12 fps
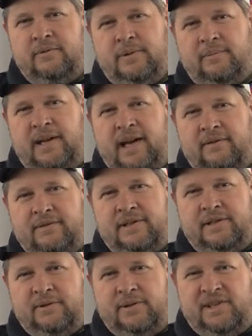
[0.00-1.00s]
we may have to
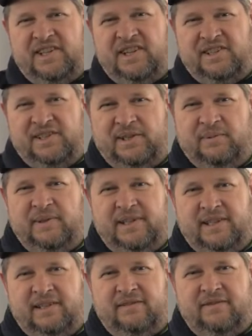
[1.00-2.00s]
do a, a little
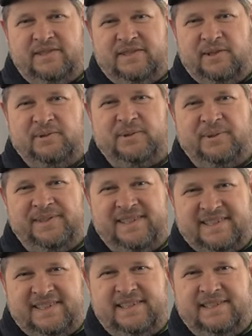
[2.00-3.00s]
bit of social
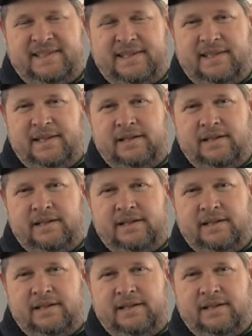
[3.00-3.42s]
distancing.